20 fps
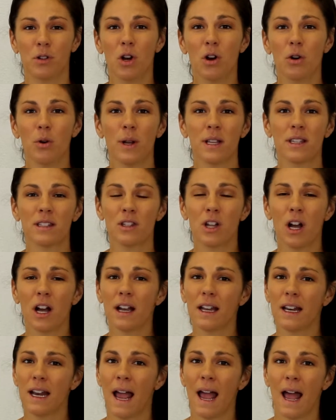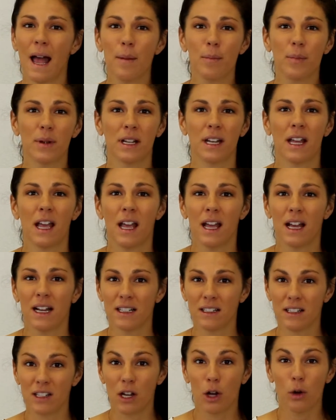No, it's not going to happen
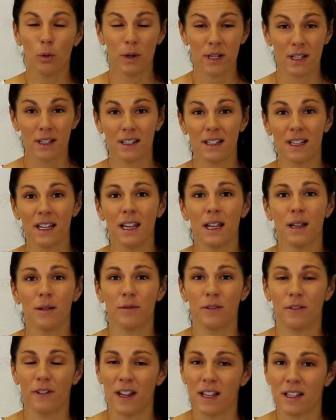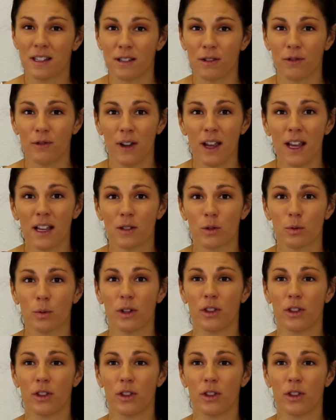until we see him face to face,